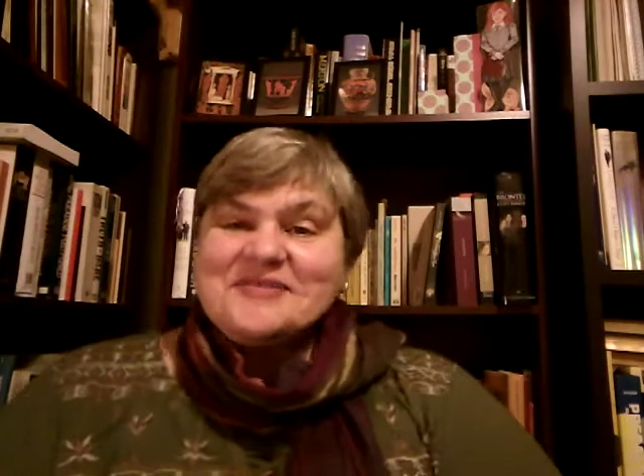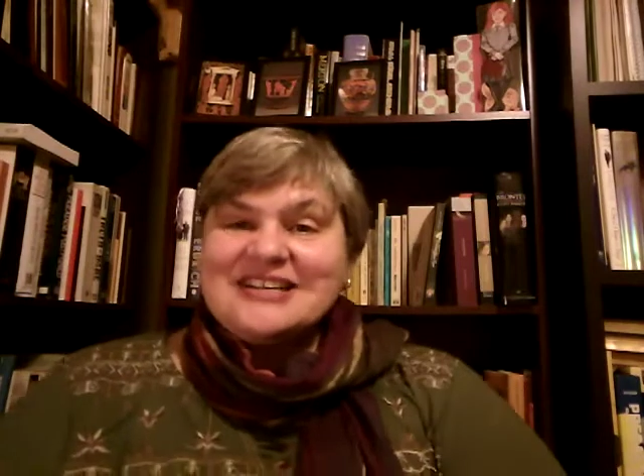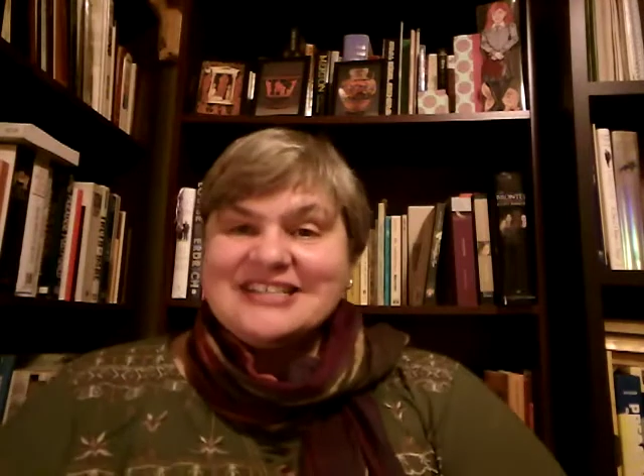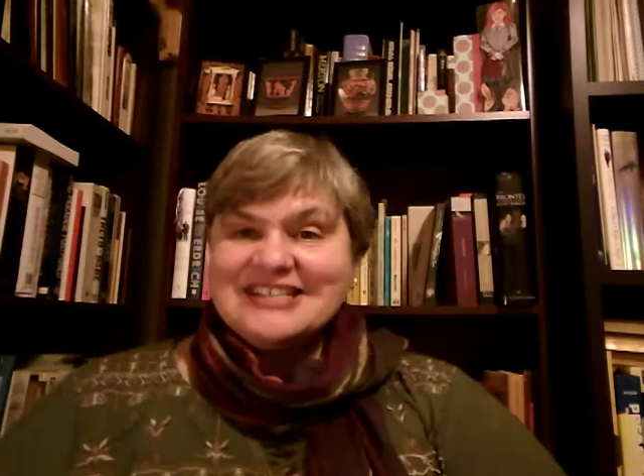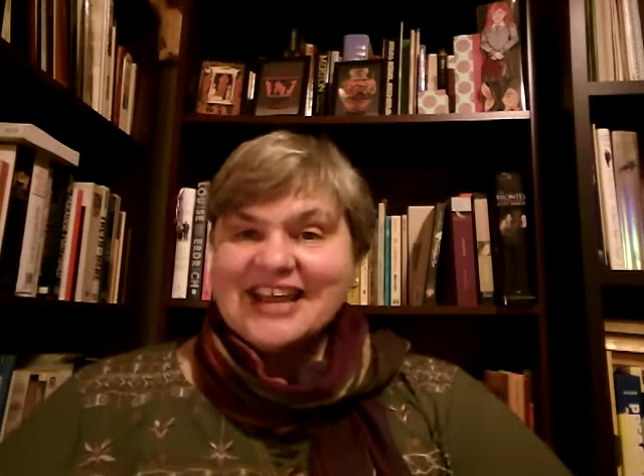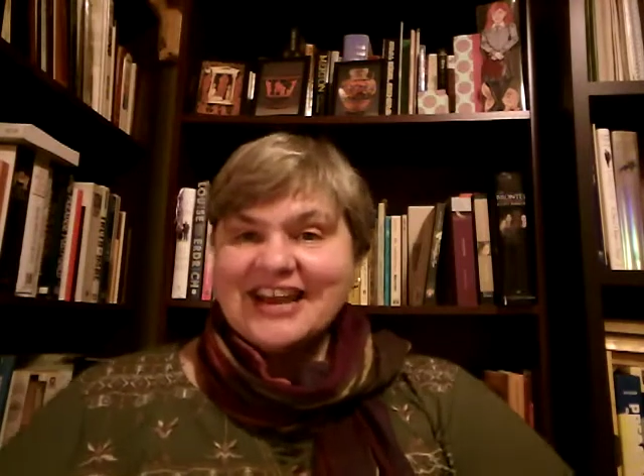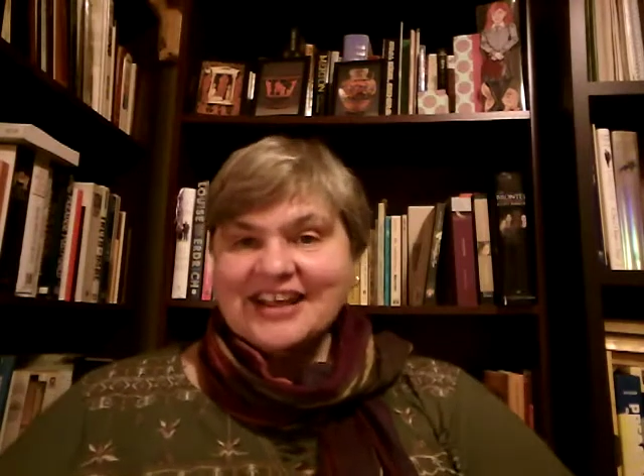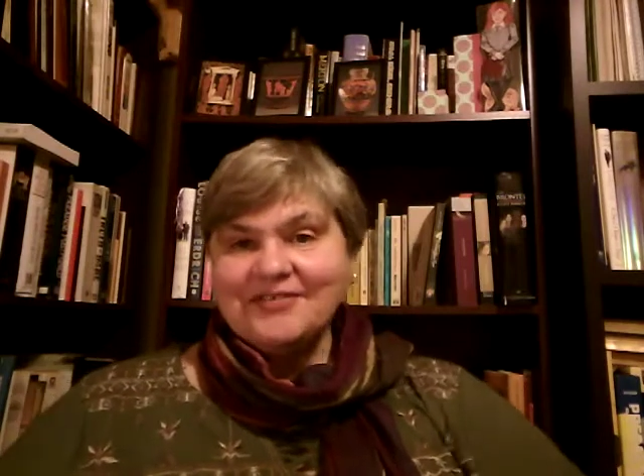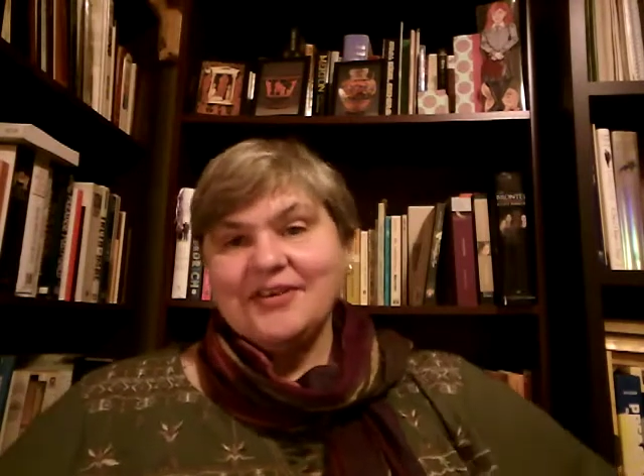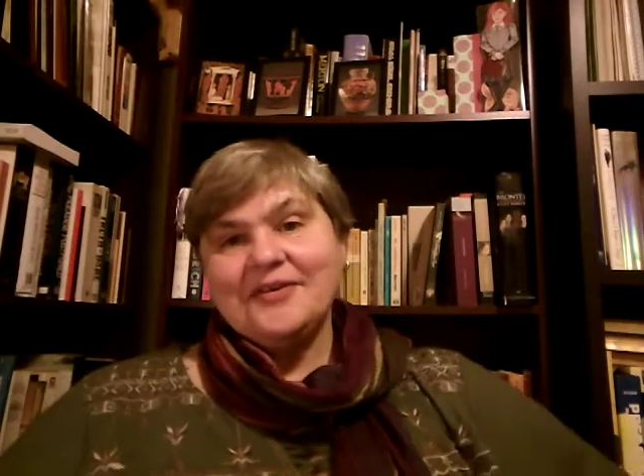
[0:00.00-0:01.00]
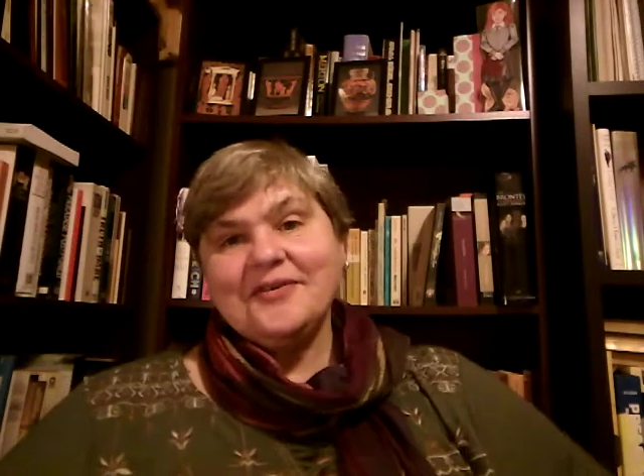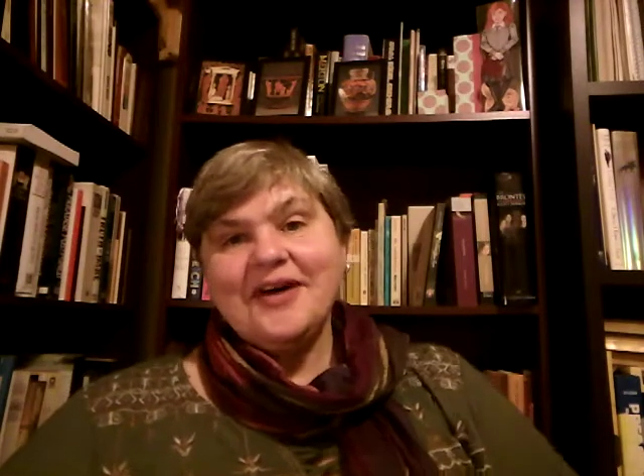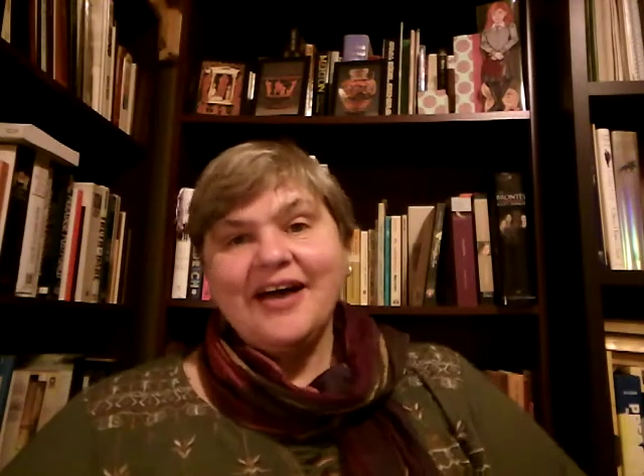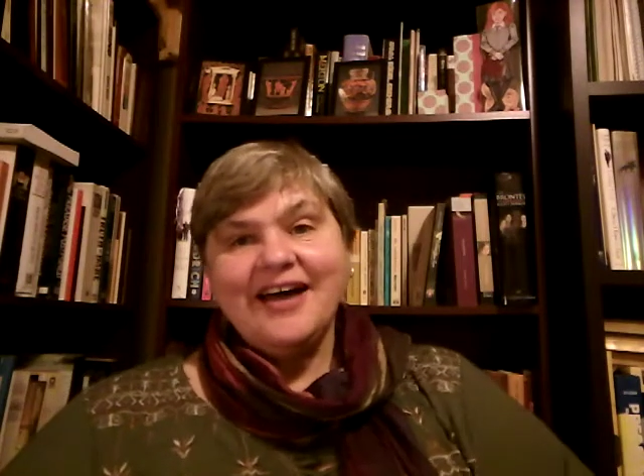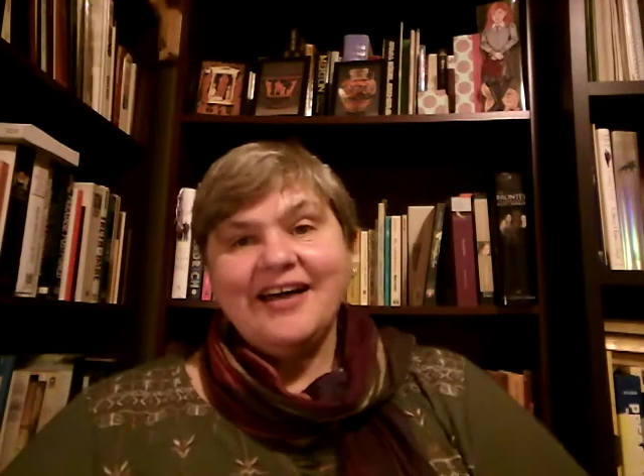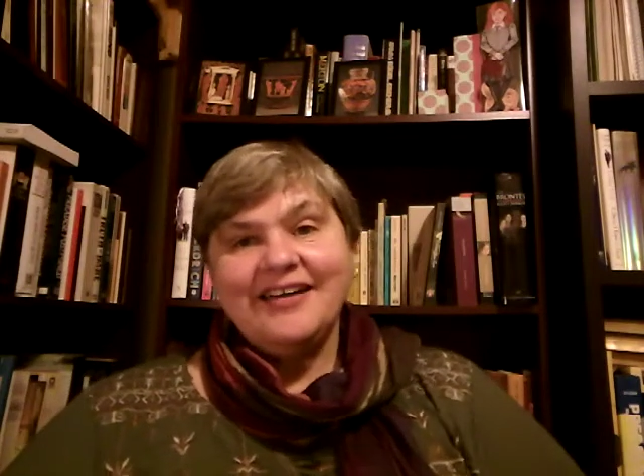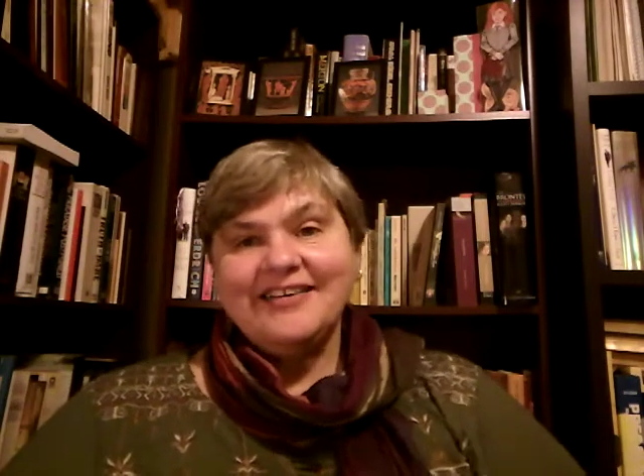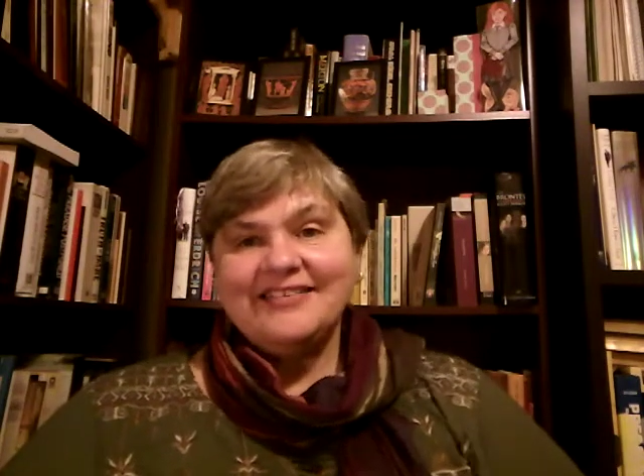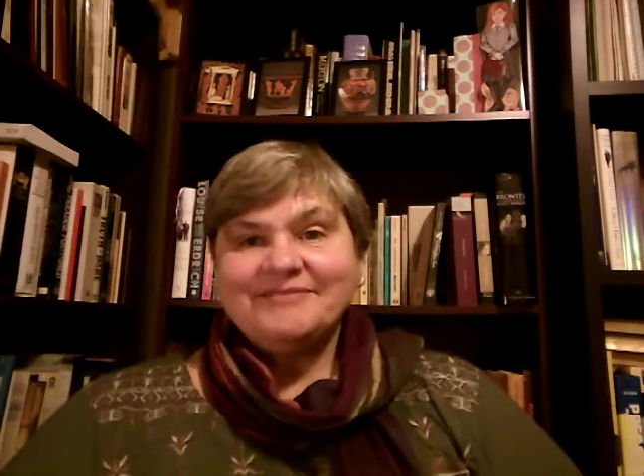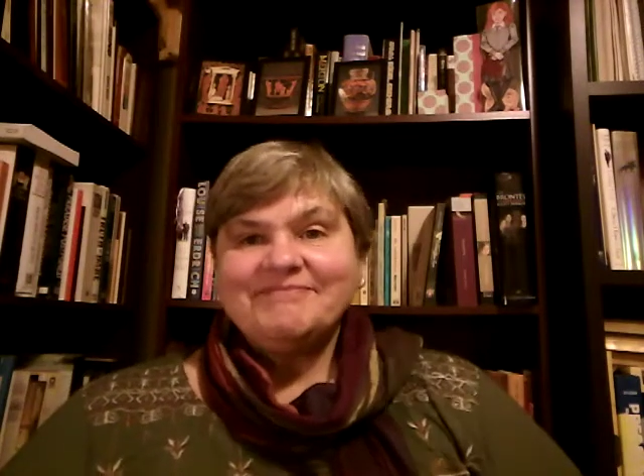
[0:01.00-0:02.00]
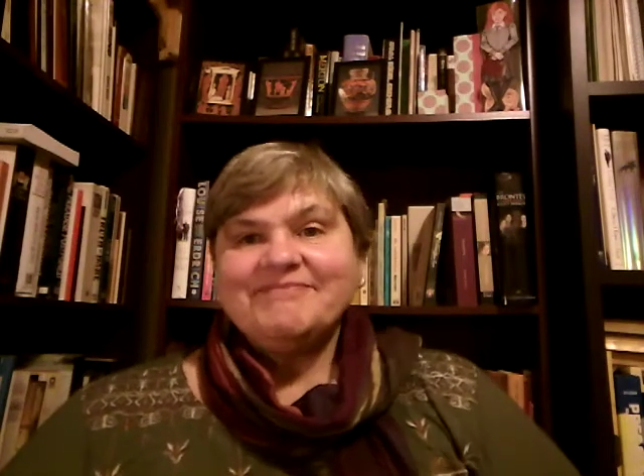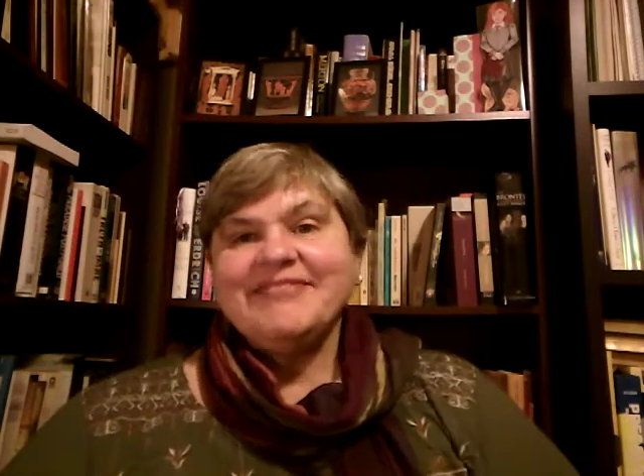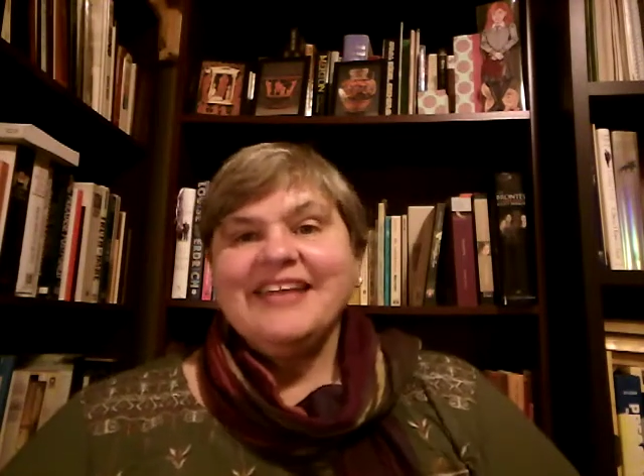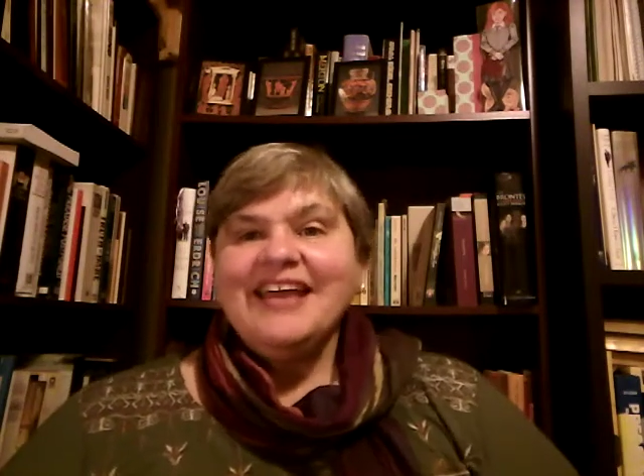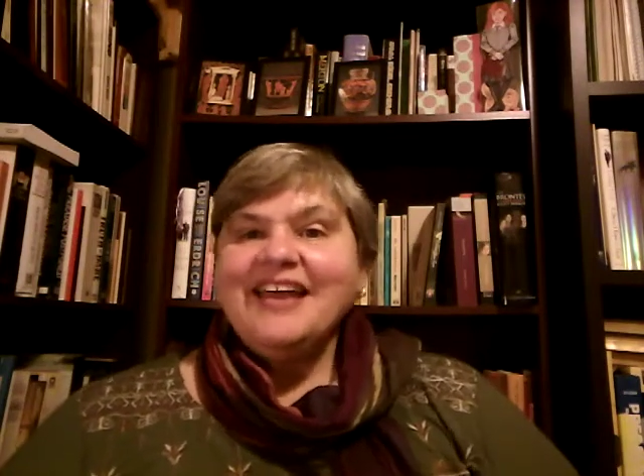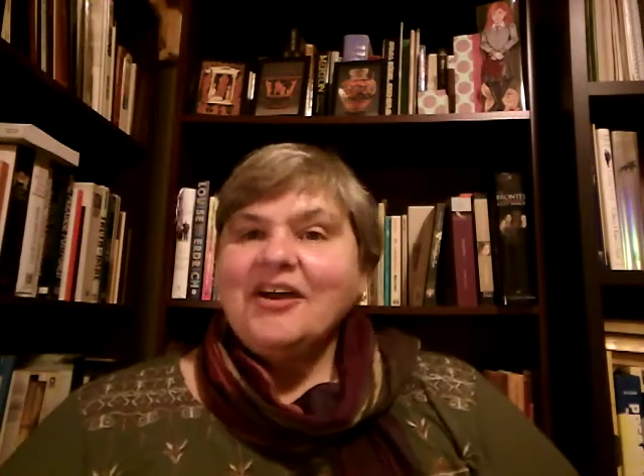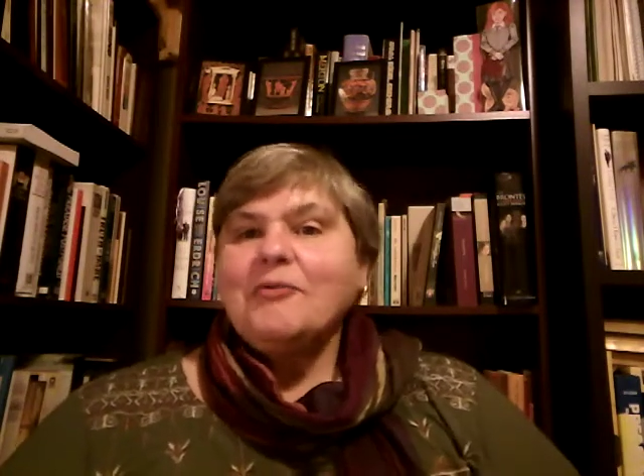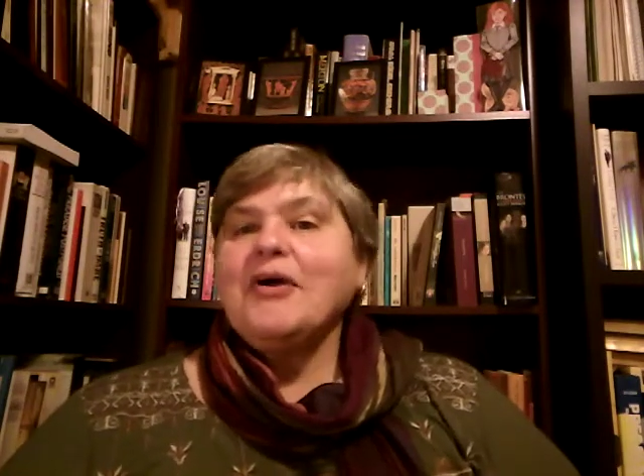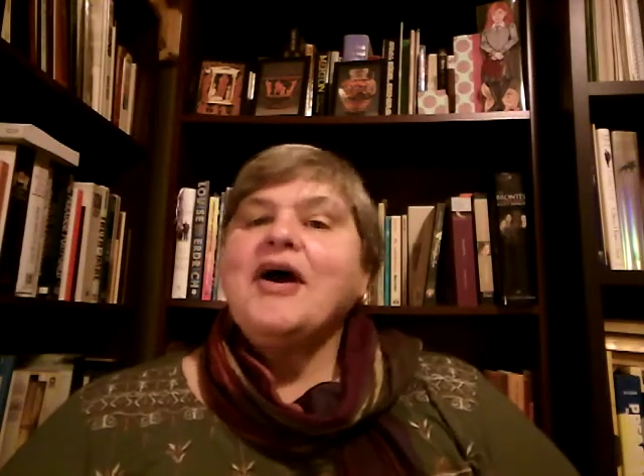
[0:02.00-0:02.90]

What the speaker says: Just to kind of give you where